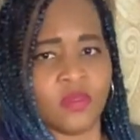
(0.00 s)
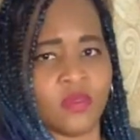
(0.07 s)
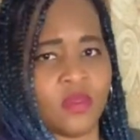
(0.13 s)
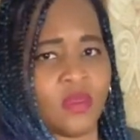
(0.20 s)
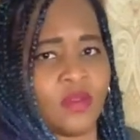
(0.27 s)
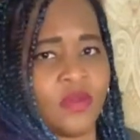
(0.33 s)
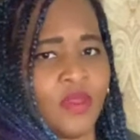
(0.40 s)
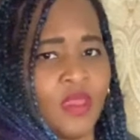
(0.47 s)
I
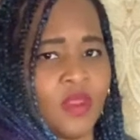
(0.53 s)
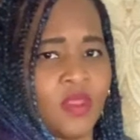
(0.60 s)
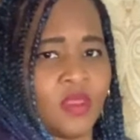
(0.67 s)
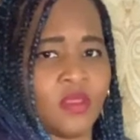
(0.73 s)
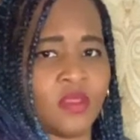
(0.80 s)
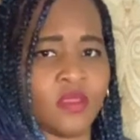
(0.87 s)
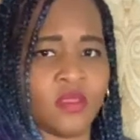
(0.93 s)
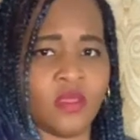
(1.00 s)
don't hate it.
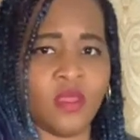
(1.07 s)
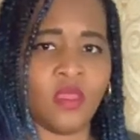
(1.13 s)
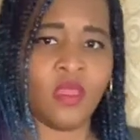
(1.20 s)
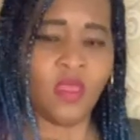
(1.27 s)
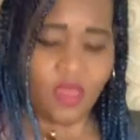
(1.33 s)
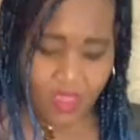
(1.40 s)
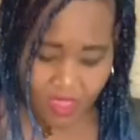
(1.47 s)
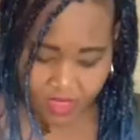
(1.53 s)

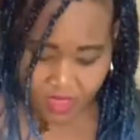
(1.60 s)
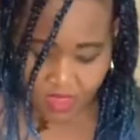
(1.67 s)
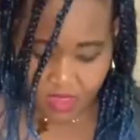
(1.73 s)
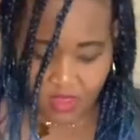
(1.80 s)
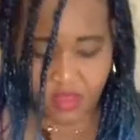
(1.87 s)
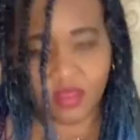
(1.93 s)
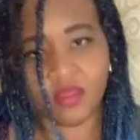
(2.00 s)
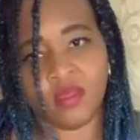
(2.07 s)
And
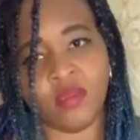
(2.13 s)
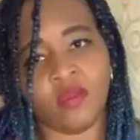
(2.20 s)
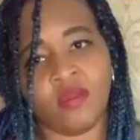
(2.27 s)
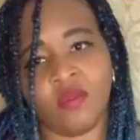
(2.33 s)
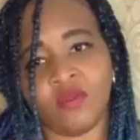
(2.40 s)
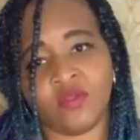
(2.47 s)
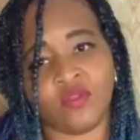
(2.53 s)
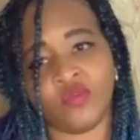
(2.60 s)
these
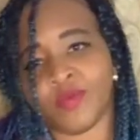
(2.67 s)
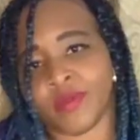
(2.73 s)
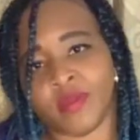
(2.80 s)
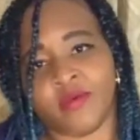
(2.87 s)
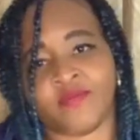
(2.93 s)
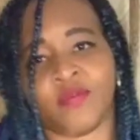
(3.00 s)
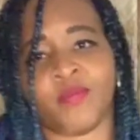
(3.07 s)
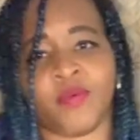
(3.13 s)
super
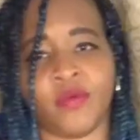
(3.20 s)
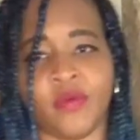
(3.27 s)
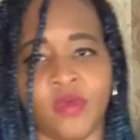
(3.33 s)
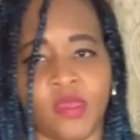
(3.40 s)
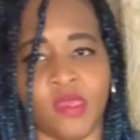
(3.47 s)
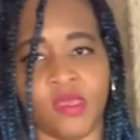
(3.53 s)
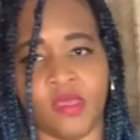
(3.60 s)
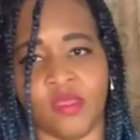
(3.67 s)
comfortable,
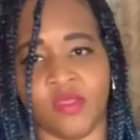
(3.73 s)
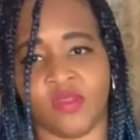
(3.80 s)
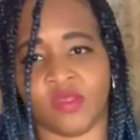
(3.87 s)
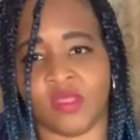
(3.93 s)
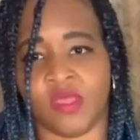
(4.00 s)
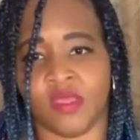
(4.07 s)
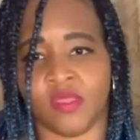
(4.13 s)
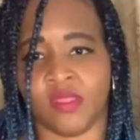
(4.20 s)
again, just
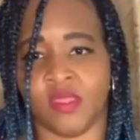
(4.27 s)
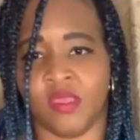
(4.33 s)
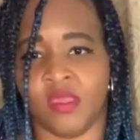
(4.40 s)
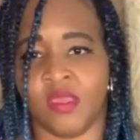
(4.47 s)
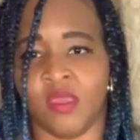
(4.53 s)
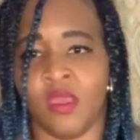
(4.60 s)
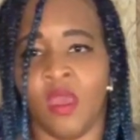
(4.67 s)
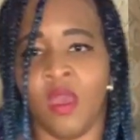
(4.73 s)
like
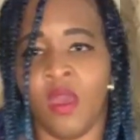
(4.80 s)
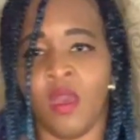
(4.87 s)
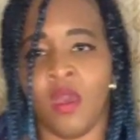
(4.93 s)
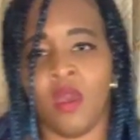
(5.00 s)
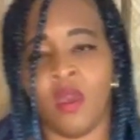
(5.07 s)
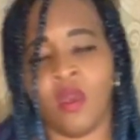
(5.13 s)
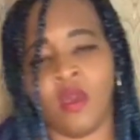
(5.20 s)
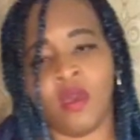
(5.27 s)
the
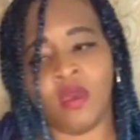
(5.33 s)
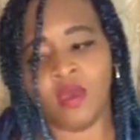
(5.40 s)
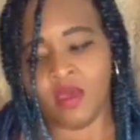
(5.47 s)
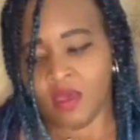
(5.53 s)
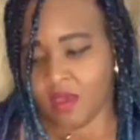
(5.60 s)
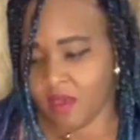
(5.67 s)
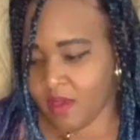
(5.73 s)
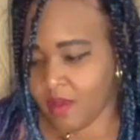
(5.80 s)

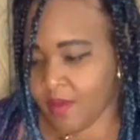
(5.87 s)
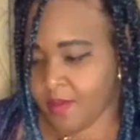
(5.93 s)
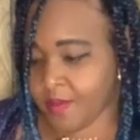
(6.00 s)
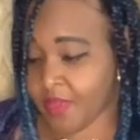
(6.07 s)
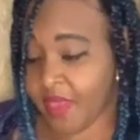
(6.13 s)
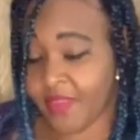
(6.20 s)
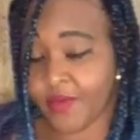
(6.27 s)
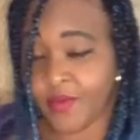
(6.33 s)

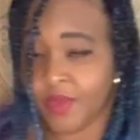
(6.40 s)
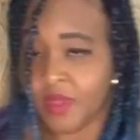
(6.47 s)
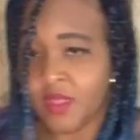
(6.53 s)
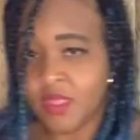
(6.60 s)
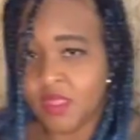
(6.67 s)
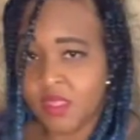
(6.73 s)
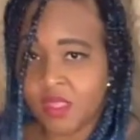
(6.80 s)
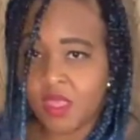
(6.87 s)
pleather
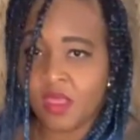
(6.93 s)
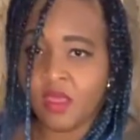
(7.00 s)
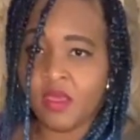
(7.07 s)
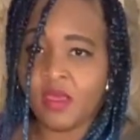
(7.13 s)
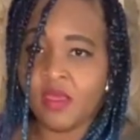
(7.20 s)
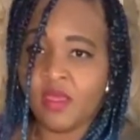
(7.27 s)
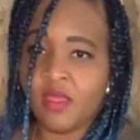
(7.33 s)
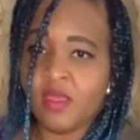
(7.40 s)
ones.
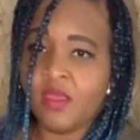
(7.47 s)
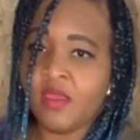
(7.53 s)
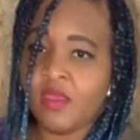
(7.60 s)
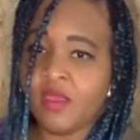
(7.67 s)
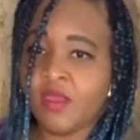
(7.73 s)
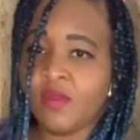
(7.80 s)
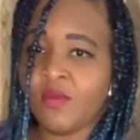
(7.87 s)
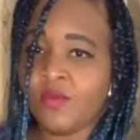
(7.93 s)

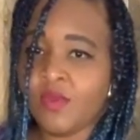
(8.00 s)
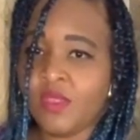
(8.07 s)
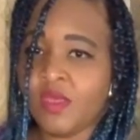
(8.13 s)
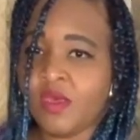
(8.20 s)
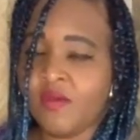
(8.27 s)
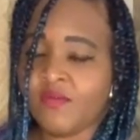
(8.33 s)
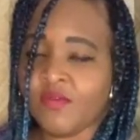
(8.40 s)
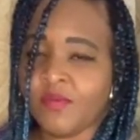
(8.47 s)
Really
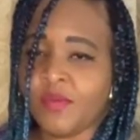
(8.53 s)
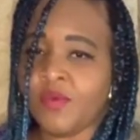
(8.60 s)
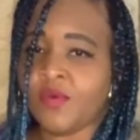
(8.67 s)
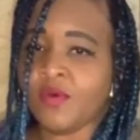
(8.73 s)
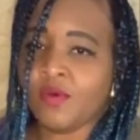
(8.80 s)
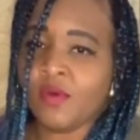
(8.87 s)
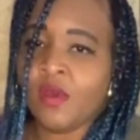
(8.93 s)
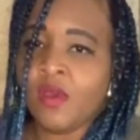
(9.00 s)

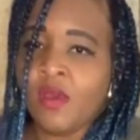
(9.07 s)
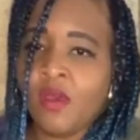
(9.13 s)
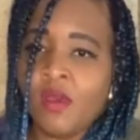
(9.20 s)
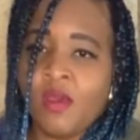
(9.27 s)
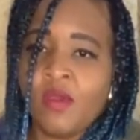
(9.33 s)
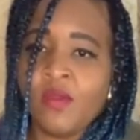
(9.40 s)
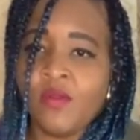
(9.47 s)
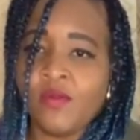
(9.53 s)
comfortable,
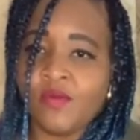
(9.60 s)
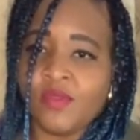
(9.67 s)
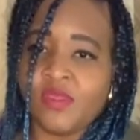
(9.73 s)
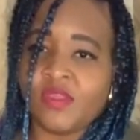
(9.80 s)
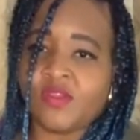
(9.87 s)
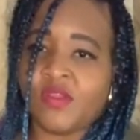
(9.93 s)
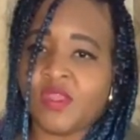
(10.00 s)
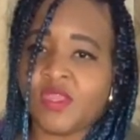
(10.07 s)
really
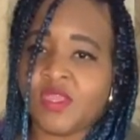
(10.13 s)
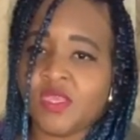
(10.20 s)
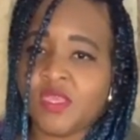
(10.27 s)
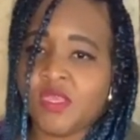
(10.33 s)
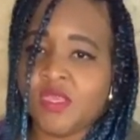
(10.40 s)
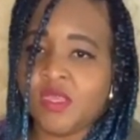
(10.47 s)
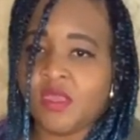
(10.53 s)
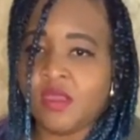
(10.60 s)

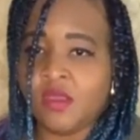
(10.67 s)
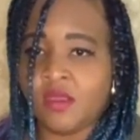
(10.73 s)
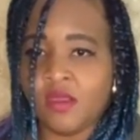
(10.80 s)
stretchy.